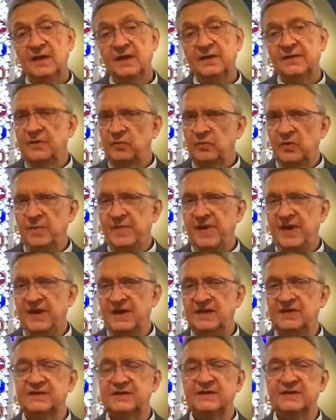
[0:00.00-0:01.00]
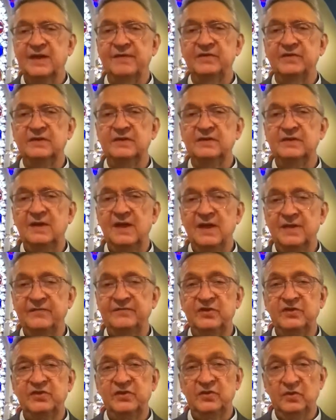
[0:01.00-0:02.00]
The remaining 7 have
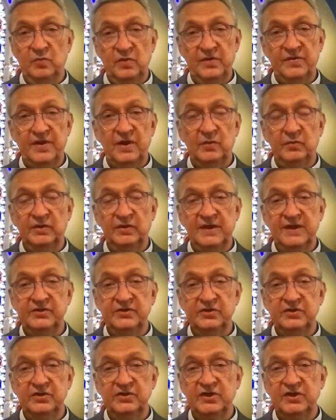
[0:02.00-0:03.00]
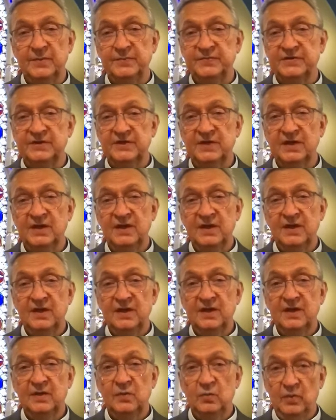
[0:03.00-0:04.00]
to do with our relationships
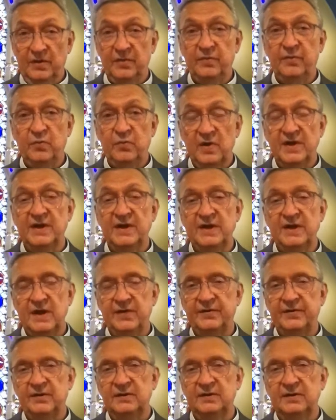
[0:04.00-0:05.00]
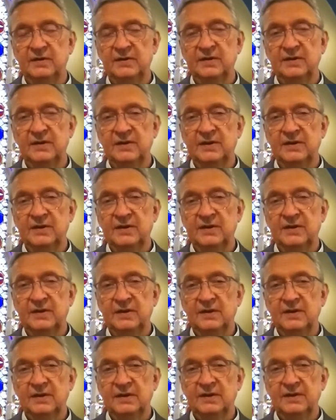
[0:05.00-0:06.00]
with one another.
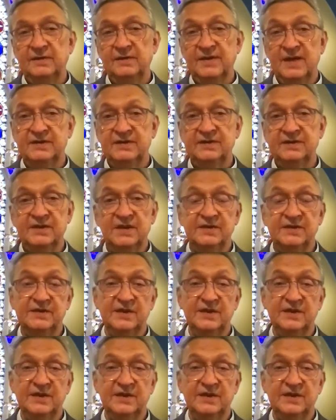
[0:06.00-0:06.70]
That says